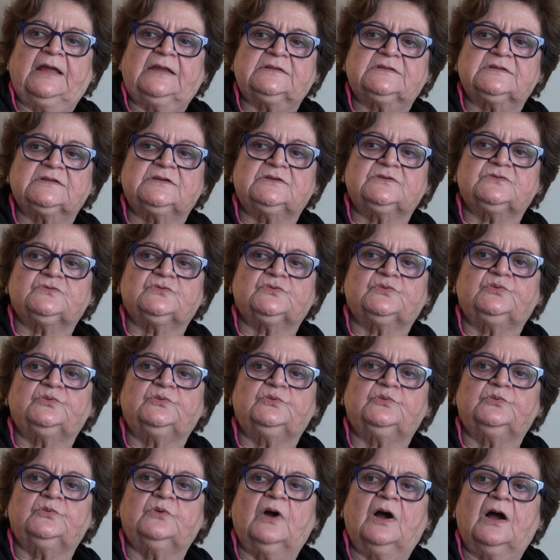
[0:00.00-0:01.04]
writers
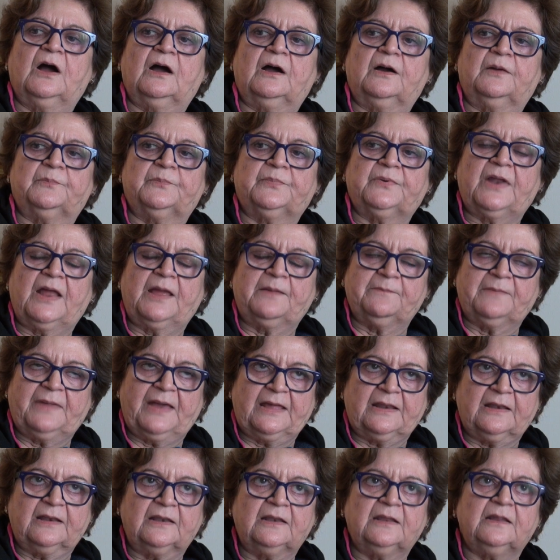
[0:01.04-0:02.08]
who are
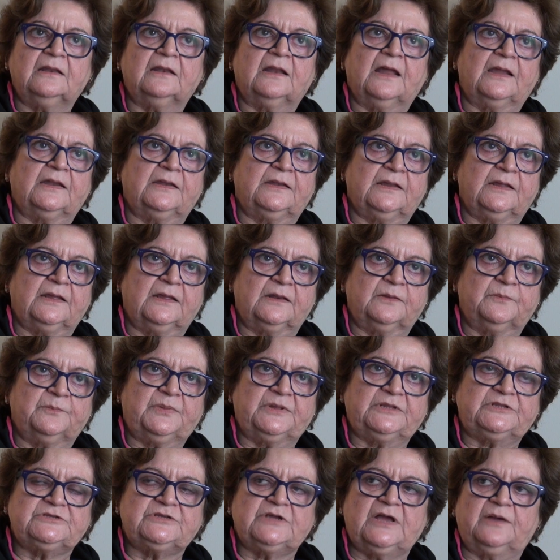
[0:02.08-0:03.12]
primarily writing
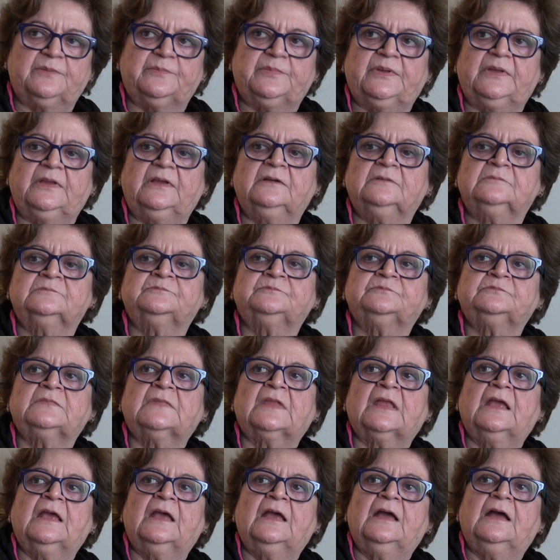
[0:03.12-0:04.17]
in Punjabi
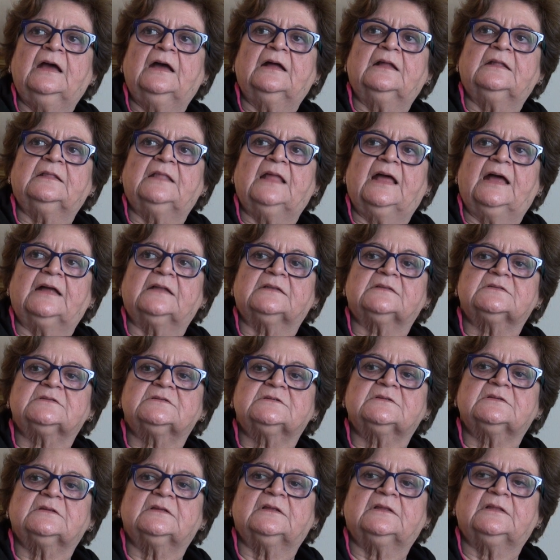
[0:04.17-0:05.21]

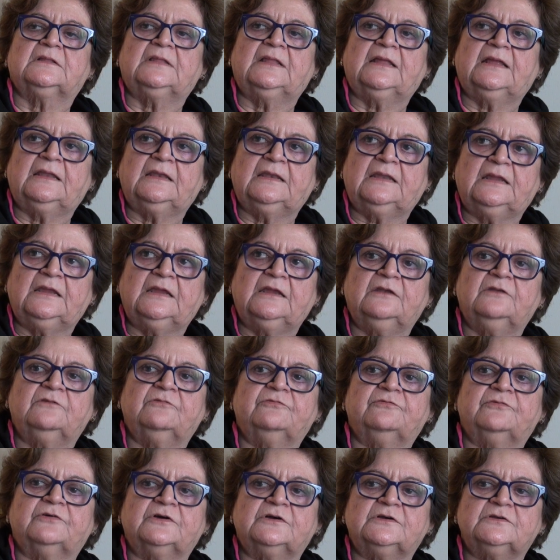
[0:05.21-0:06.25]
that they
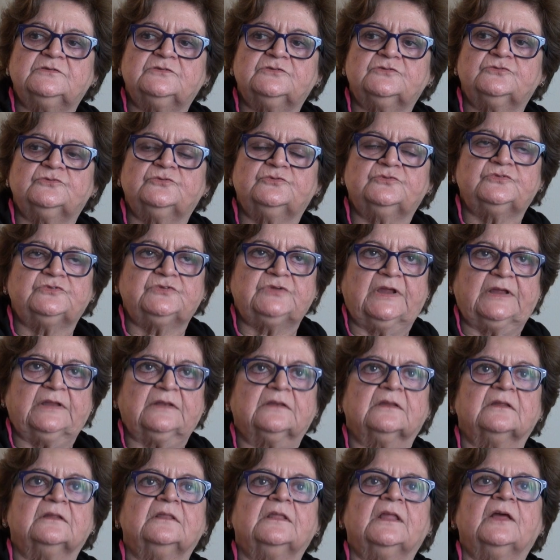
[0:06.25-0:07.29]
need first to
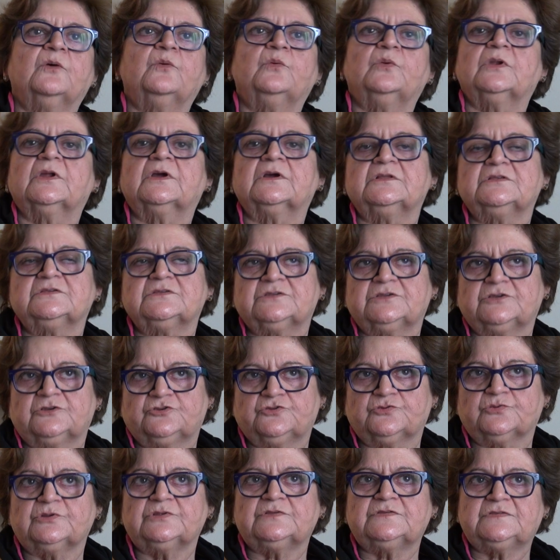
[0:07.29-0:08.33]
strengthen their own
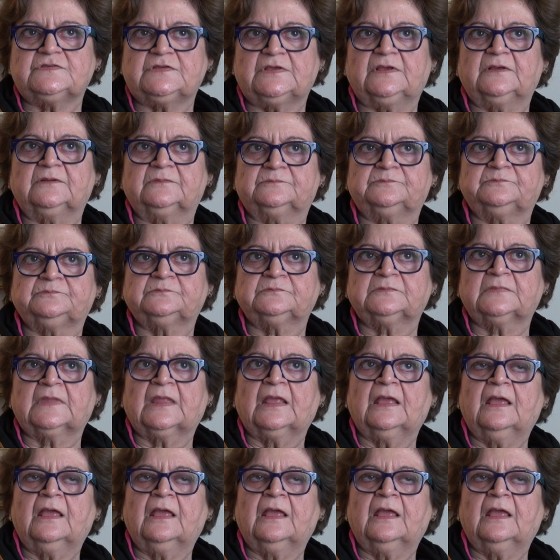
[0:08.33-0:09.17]
constituency.